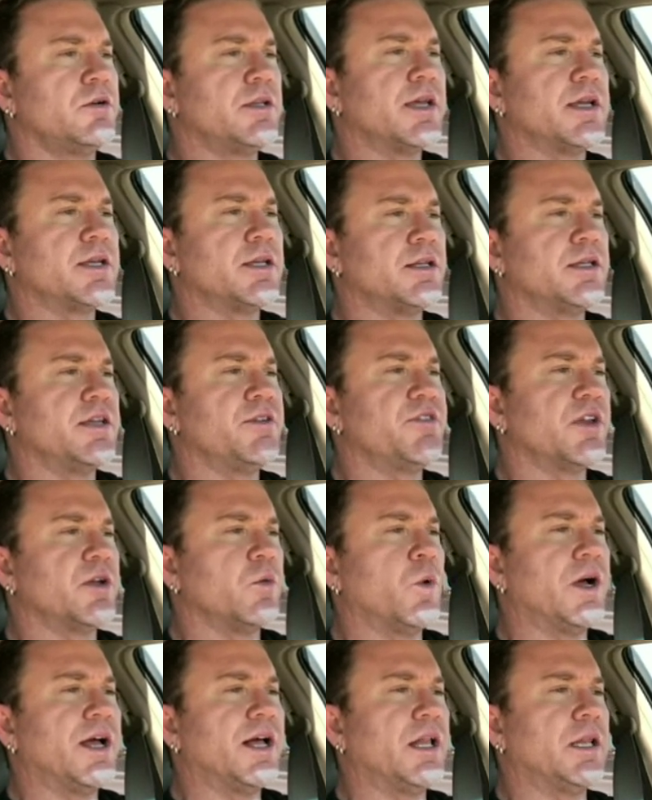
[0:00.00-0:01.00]
You're like a
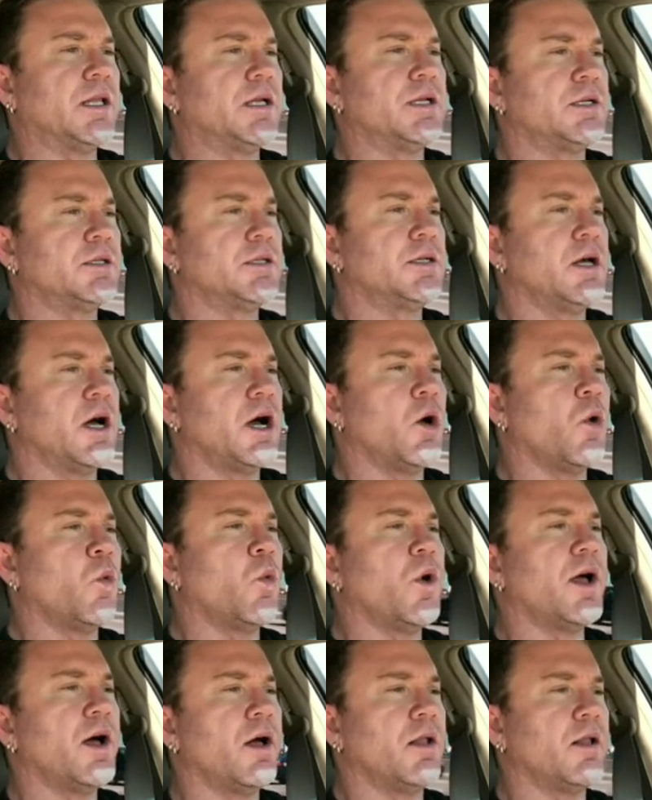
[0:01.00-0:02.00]
living well.
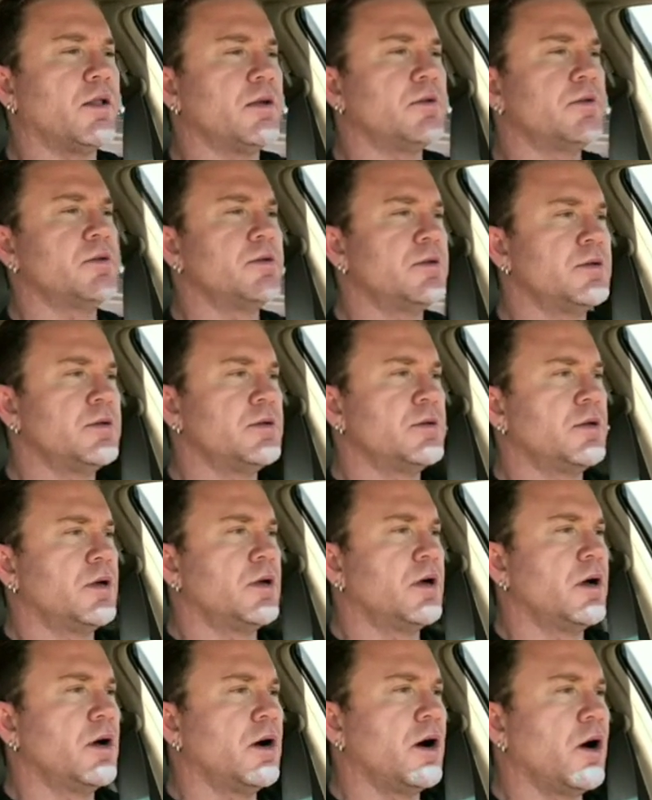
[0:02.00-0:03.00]
A well.
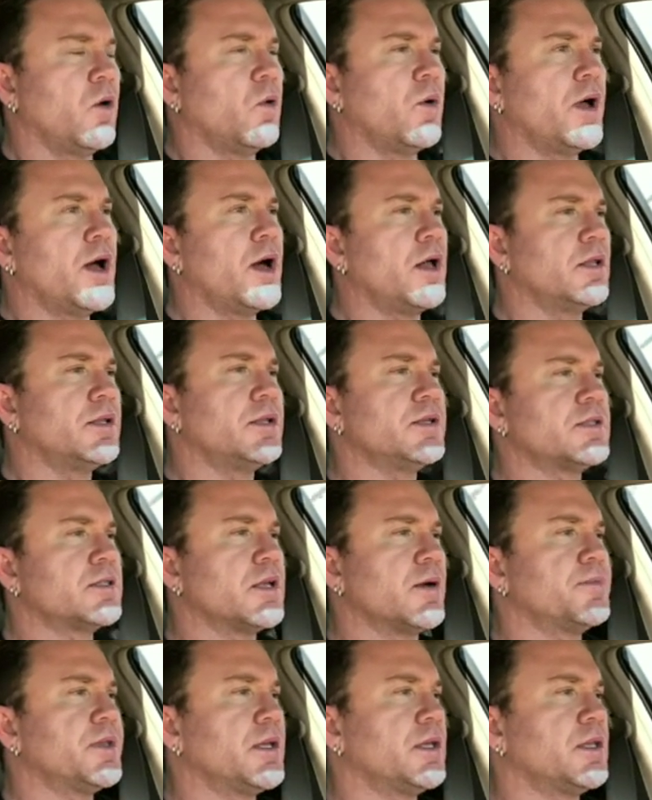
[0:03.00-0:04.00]
A well is
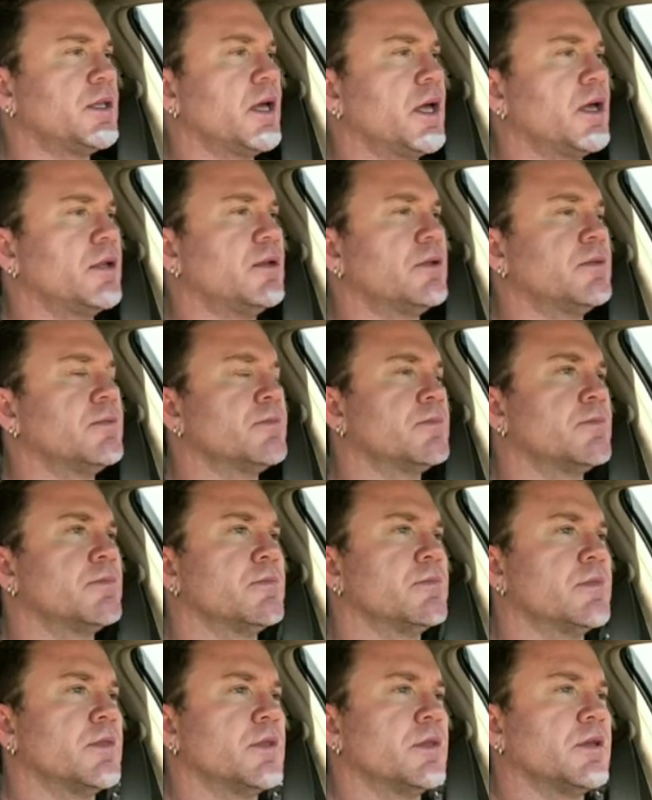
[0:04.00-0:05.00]
something that
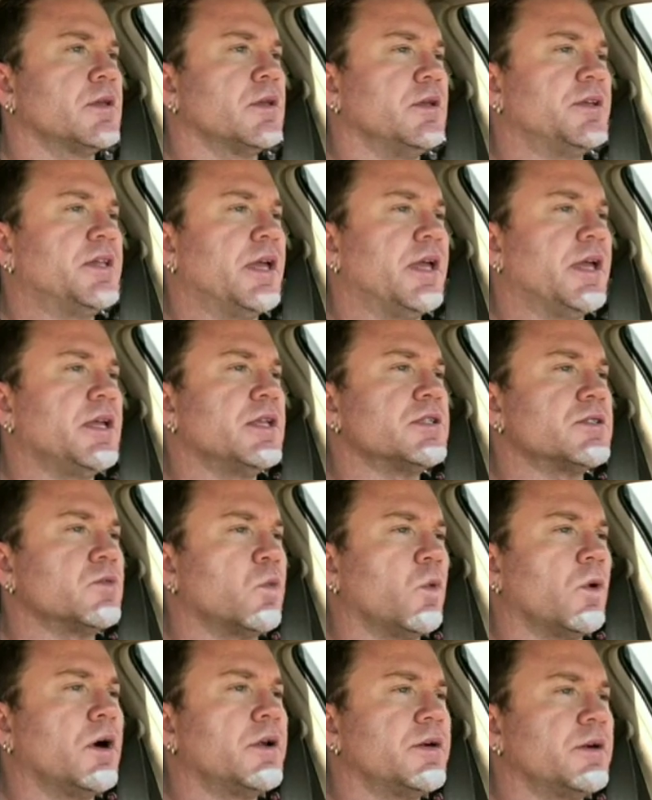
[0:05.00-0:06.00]

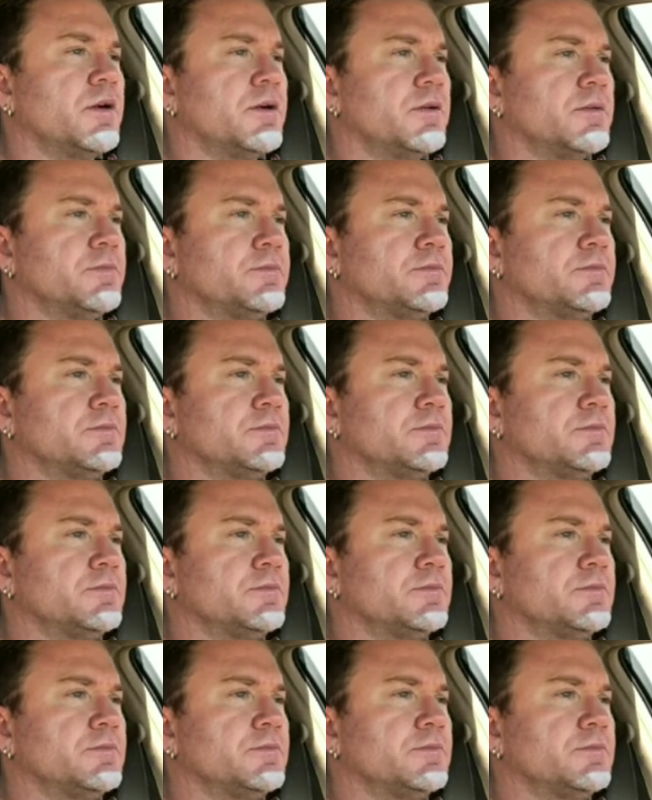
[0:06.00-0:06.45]
contains water.